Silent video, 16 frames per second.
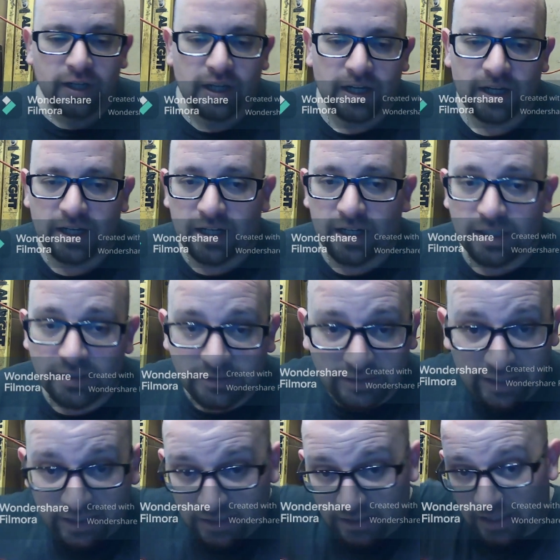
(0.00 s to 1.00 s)
uh,
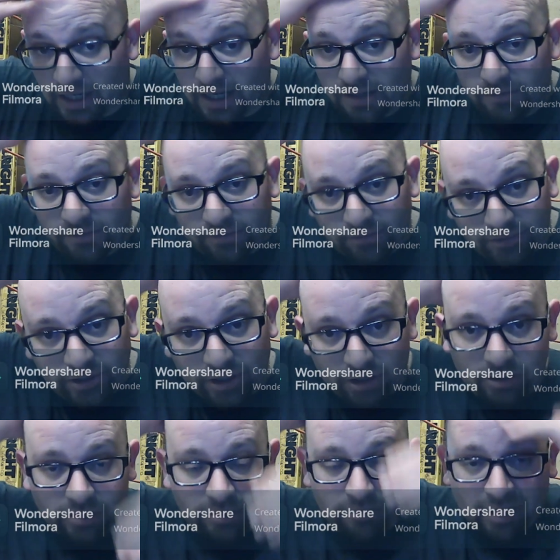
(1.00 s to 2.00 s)
yeah, I've you
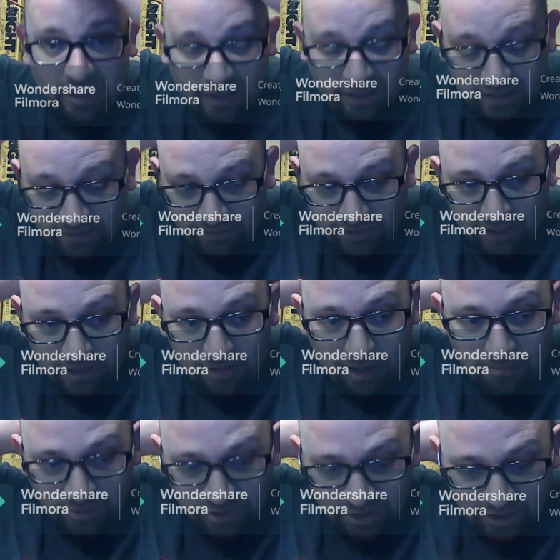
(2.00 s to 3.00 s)
know in my life I,
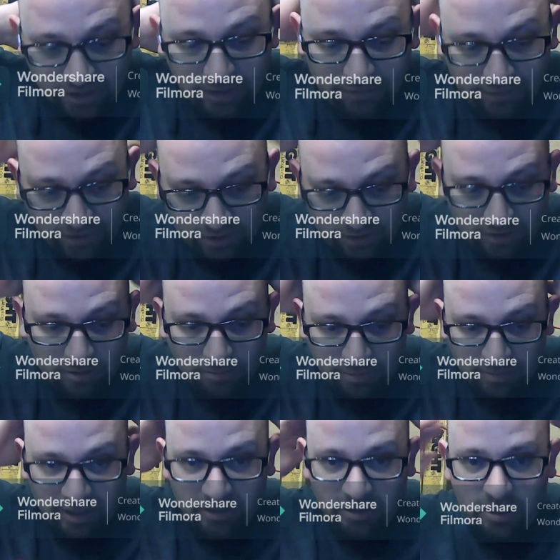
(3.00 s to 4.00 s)
am starting to feel a little
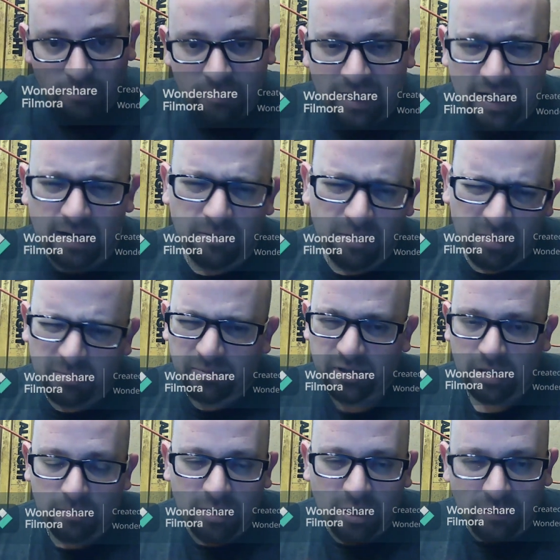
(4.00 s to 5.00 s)
bit better. I'm I'm up
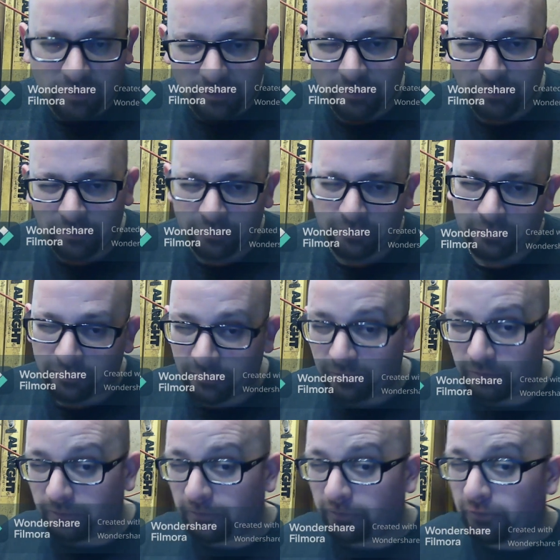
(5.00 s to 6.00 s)
to about
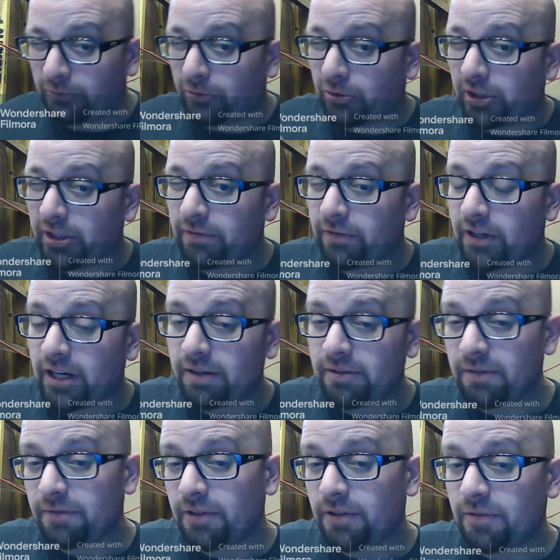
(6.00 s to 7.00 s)
forty five
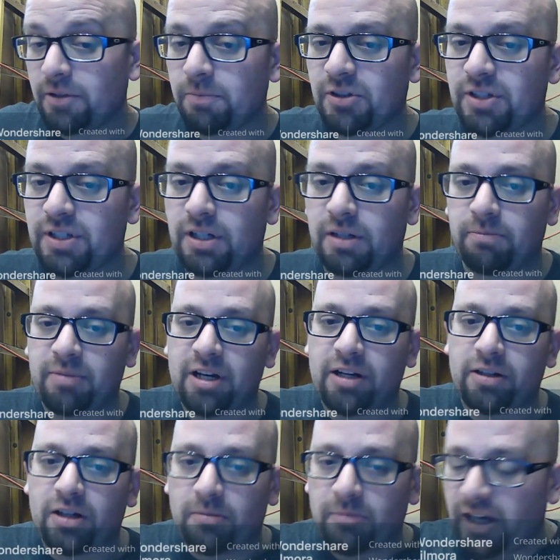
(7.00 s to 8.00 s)
to fifty percent
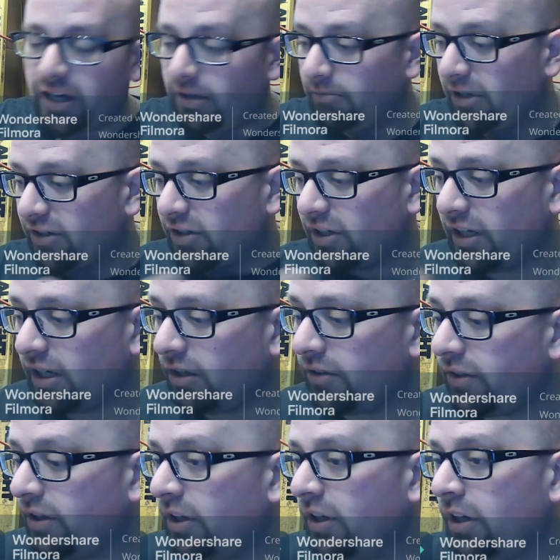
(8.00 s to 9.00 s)
better on my mental
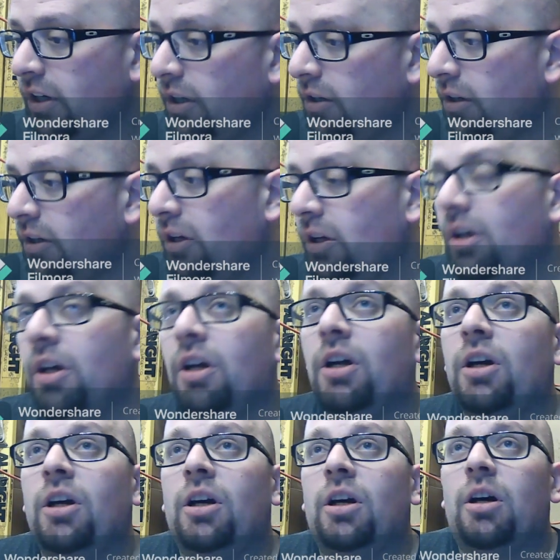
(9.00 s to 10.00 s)
health.
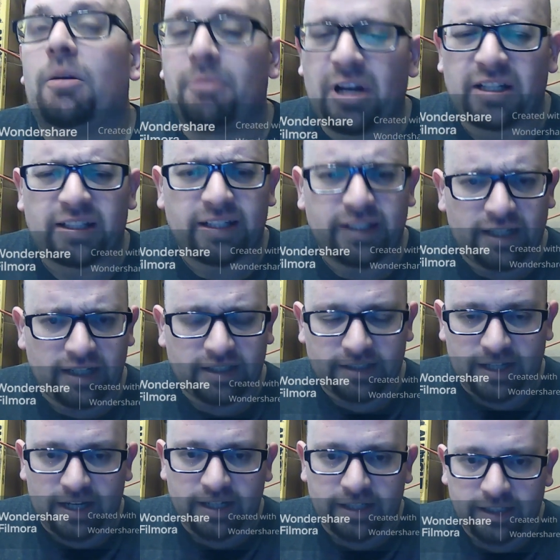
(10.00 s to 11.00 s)
I'm not letting
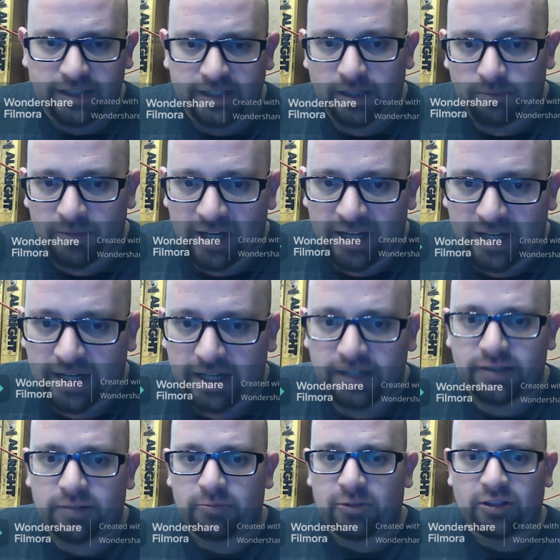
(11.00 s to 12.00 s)
anxiety kick my
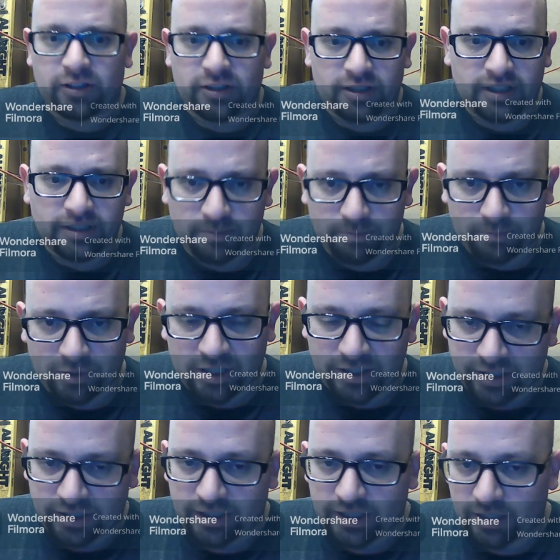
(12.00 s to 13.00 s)
ass. I'm not gonna let
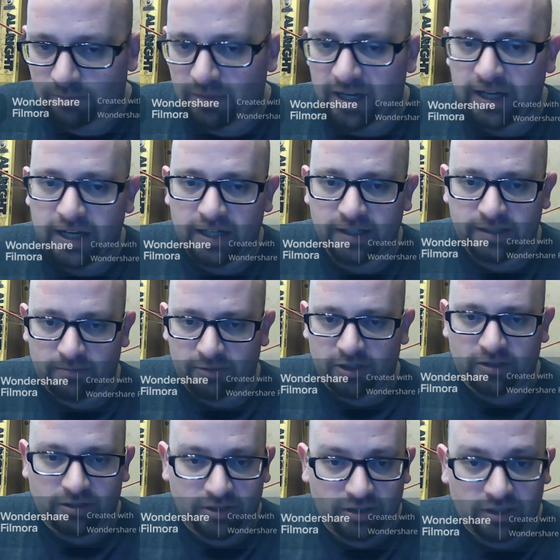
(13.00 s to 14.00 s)
depression kick my ass. I'm
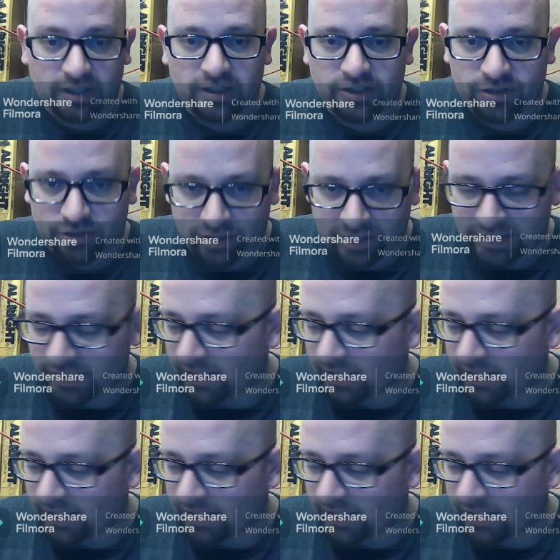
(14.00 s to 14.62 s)
not gonna let stress